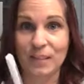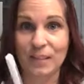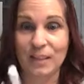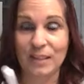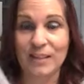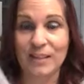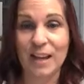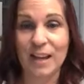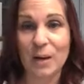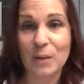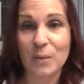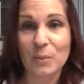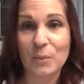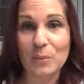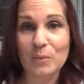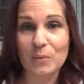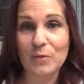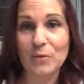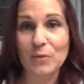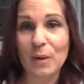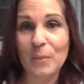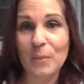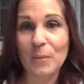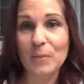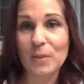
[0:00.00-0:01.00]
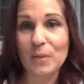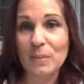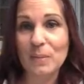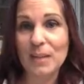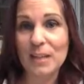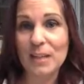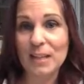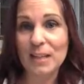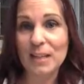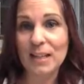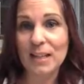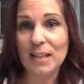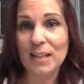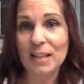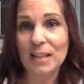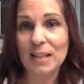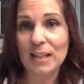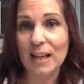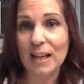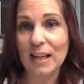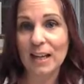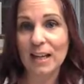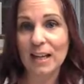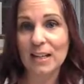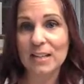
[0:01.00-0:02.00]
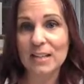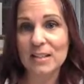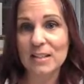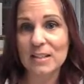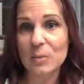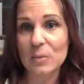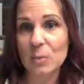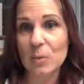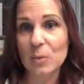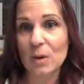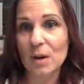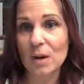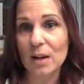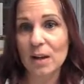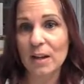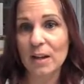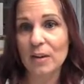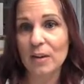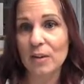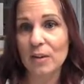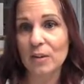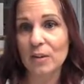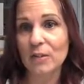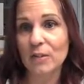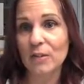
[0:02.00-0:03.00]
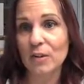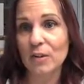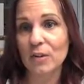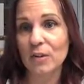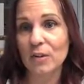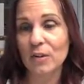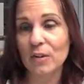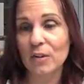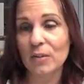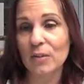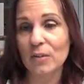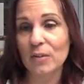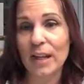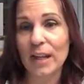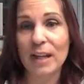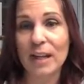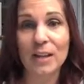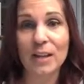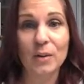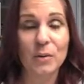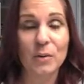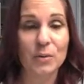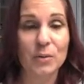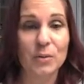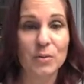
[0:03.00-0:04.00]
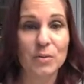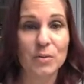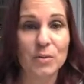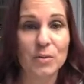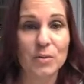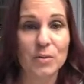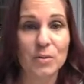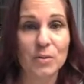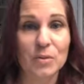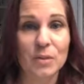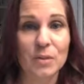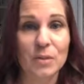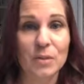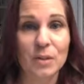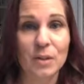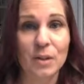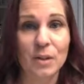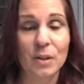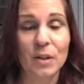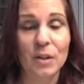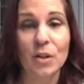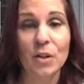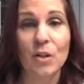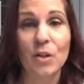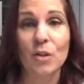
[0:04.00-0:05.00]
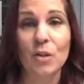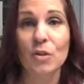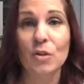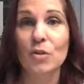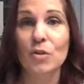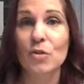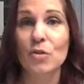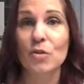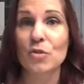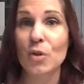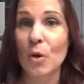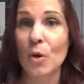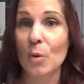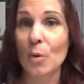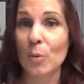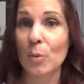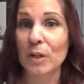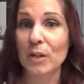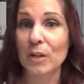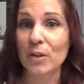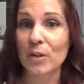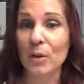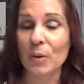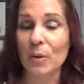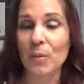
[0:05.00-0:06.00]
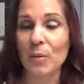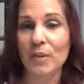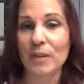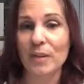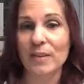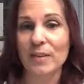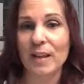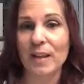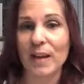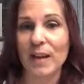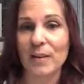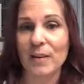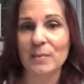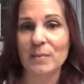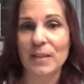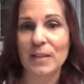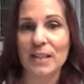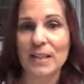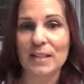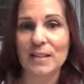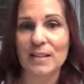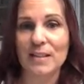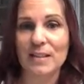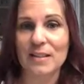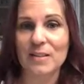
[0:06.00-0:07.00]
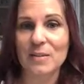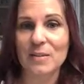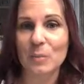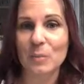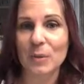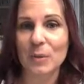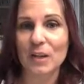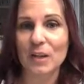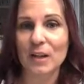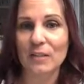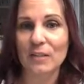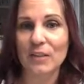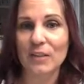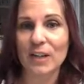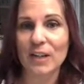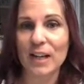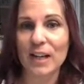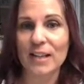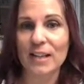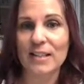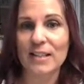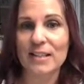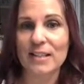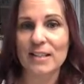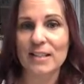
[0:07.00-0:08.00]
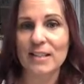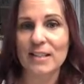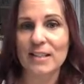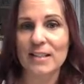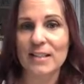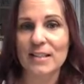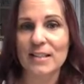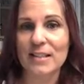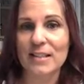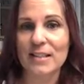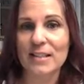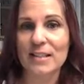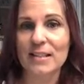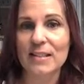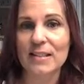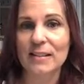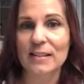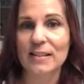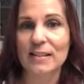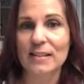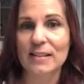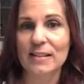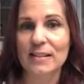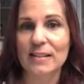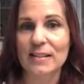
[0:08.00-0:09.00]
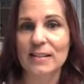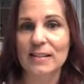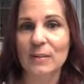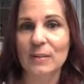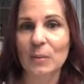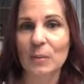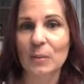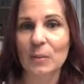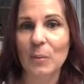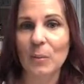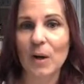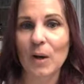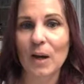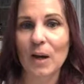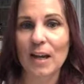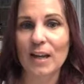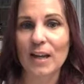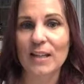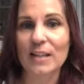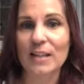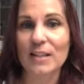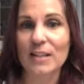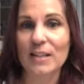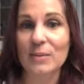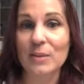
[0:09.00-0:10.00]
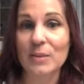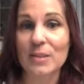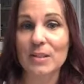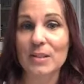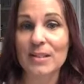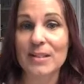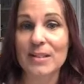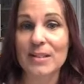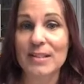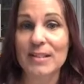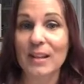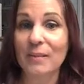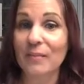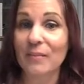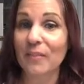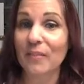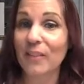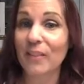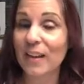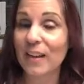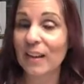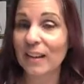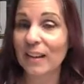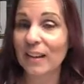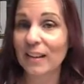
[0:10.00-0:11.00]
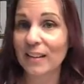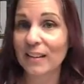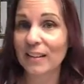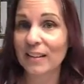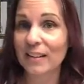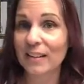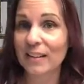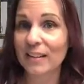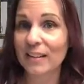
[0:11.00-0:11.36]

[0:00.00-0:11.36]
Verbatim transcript: Now, from the beginning, x and y are vertical angles. So we know that that means whatever x is, y equals the same thing,